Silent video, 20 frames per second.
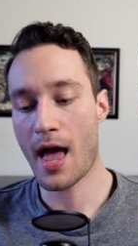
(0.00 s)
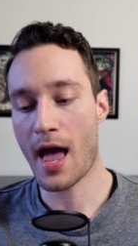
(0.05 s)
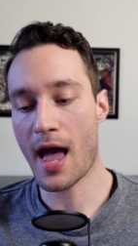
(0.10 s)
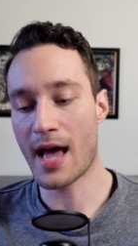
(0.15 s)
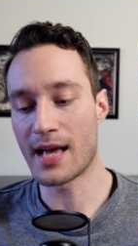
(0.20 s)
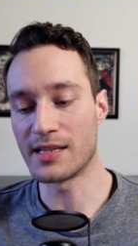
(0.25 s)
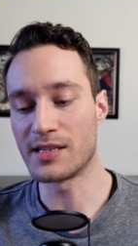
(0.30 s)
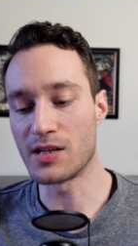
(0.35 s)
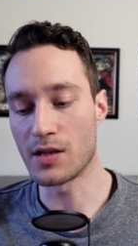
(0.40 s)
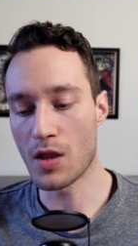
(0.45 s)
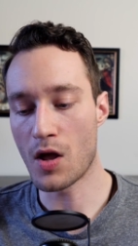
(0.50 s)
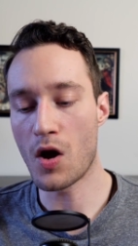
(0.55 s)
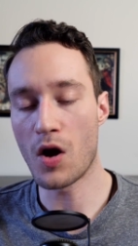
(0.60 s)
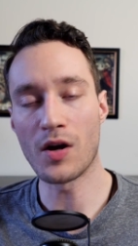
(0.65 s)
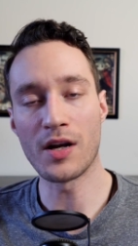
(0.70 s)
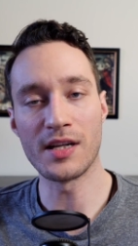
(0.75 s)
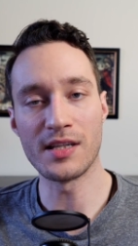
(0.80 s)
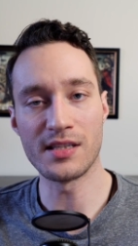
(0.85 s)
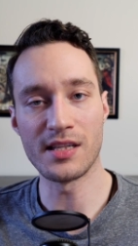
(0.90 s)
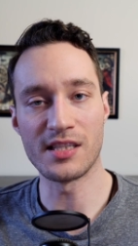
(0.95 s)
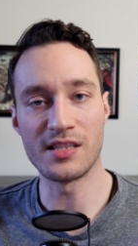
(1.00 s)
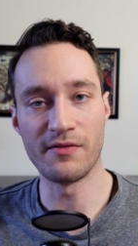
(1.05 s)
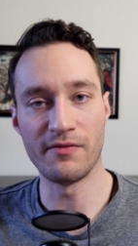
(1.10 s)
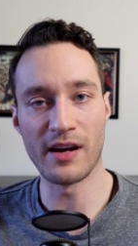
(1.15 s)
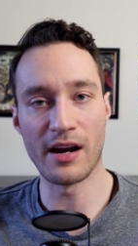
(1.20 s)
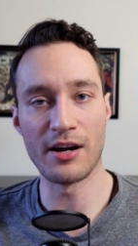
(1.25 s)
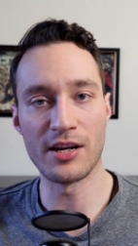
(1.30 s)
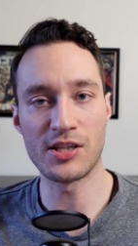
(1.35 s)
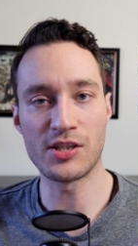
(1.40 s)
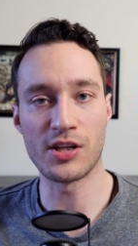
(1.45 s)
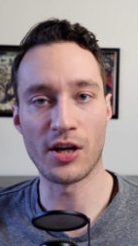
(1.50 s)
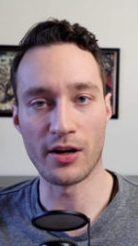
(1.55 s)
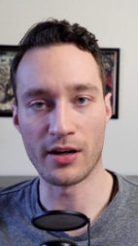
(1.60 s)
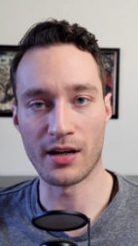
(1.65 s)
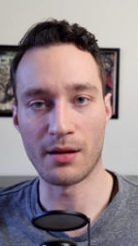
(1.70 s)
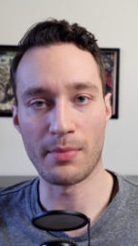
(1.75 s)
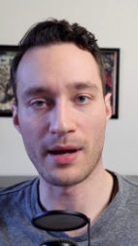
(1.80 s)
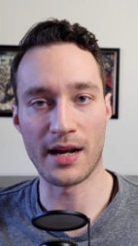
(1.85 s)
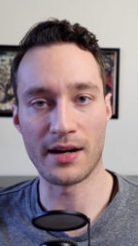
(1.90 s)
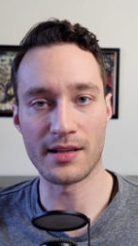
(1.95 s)
as long as it's very certain
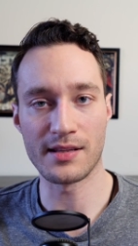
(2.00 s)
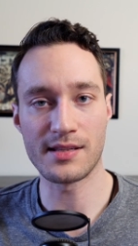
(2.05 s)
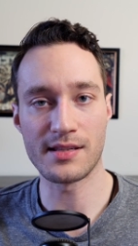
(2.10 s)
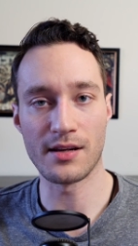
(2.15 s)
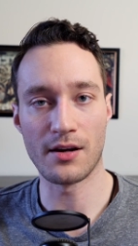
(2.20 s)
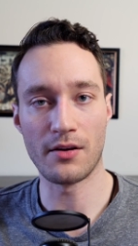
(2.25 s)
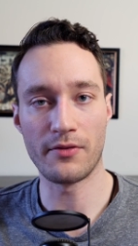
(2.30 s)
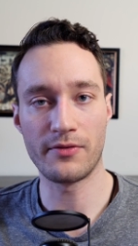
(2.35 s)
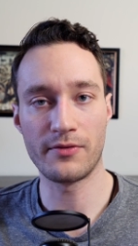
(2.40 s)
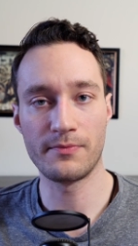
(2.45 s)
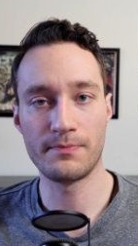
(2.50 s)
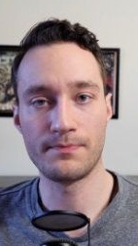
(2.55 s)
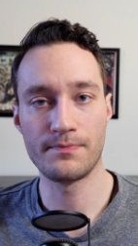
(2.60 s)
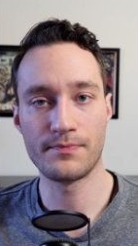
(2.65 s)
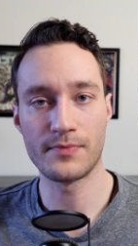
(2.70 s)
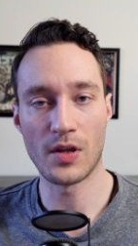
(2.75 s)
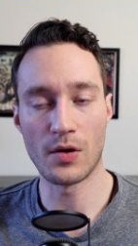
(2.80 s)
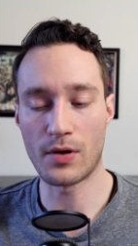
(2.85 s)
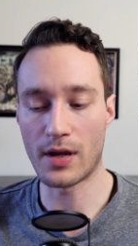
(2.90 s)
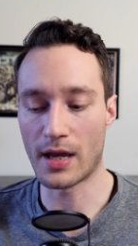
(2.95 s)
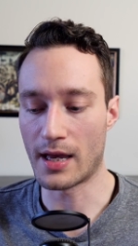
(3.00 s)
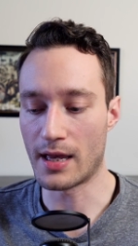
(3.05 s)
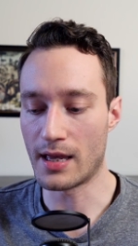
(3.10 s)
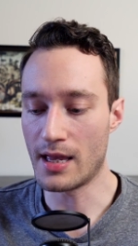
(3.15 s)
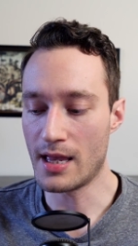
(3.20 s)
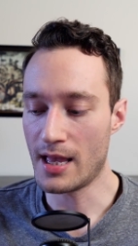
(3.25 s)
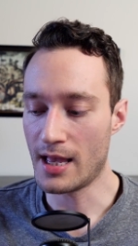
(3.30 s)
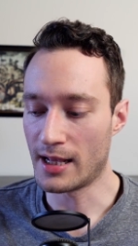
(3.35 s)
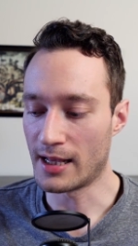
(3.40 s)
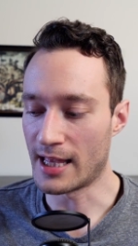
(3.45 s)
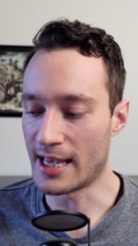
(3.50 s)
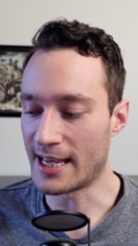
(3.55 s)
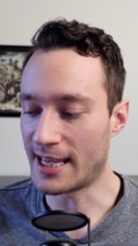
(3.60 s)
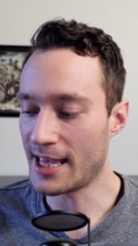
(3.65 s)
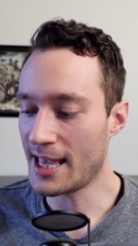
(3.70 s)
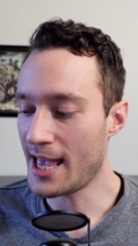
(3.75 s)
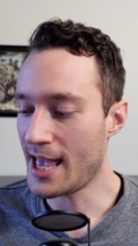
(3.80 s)
about itself. Okay? Like